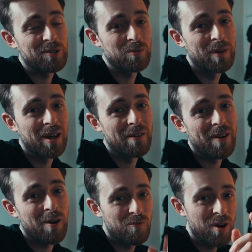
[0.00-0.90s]
sort my life
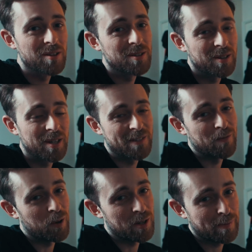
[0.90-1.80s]
out rather than doing the nice
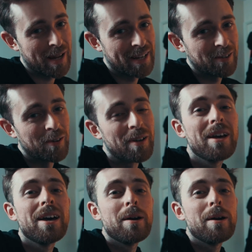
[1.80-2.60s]
vlog I was planning on.